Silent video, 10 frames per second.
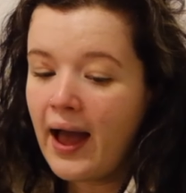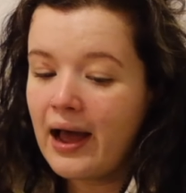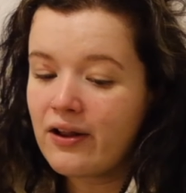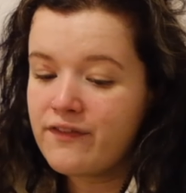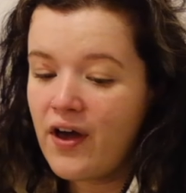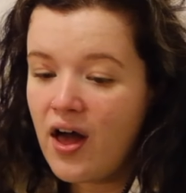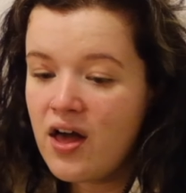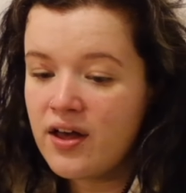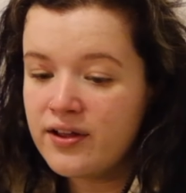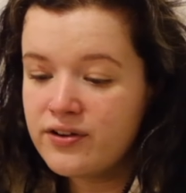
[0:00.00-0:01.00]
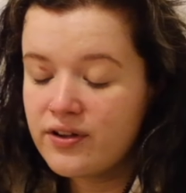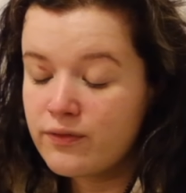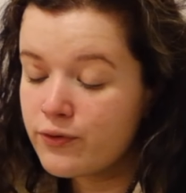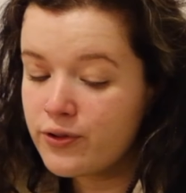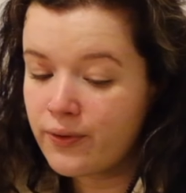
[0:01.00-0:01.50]
and I've heard
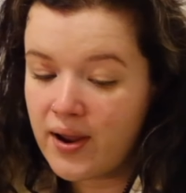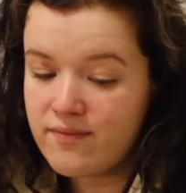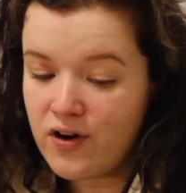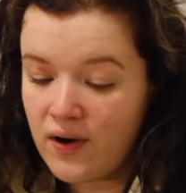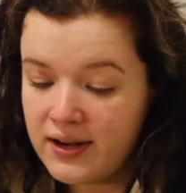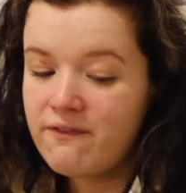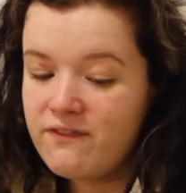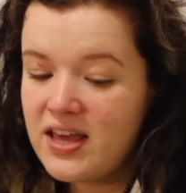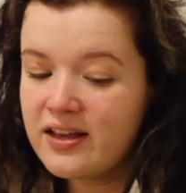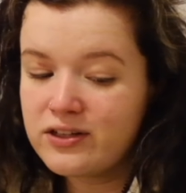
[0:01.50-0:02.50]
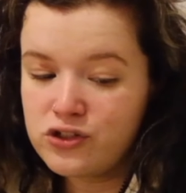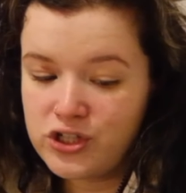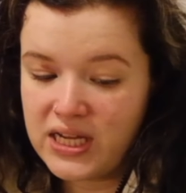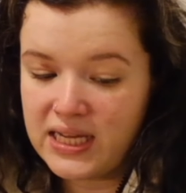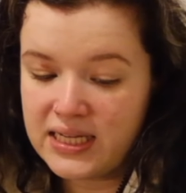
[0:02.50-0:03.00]
through the grapevine, vegan
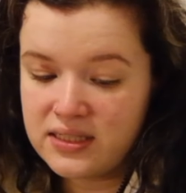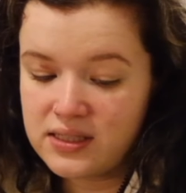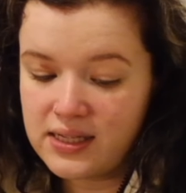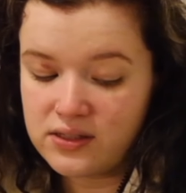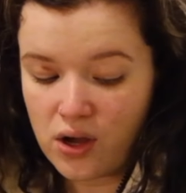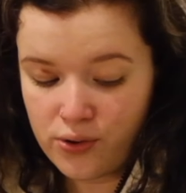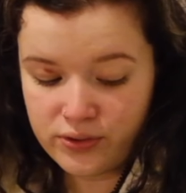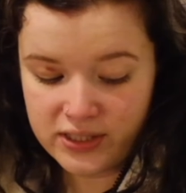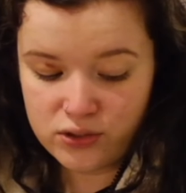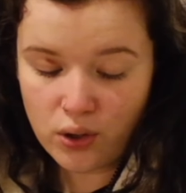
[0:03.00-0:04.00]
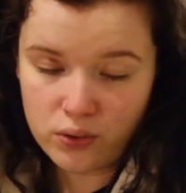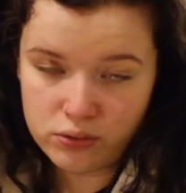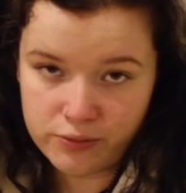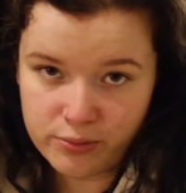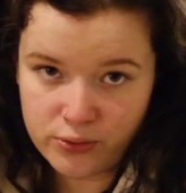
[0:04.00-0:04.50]
cheese is only
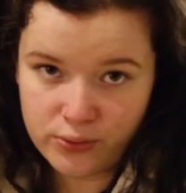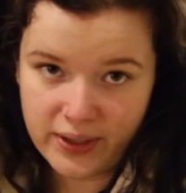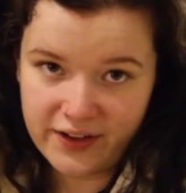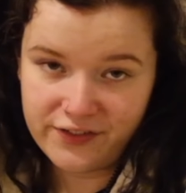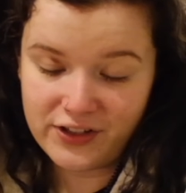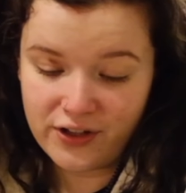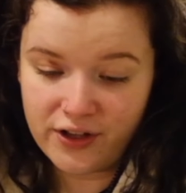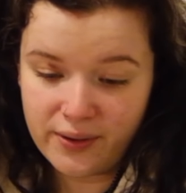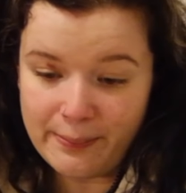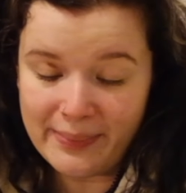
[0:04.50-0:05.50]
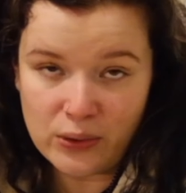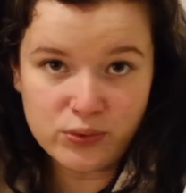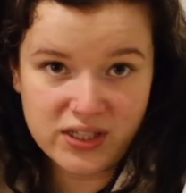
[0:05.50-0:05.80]
tolerable if you melt